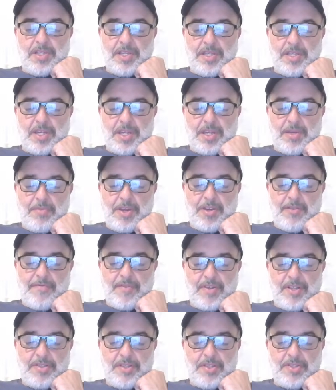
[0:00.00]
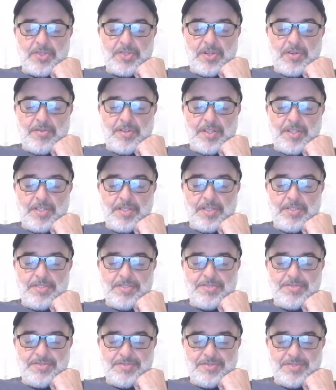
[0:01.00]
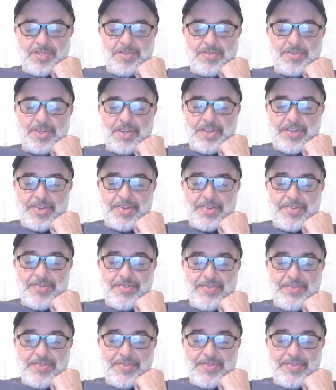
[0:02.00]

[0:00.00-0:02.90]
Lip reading: I think I may have read this already. Okay.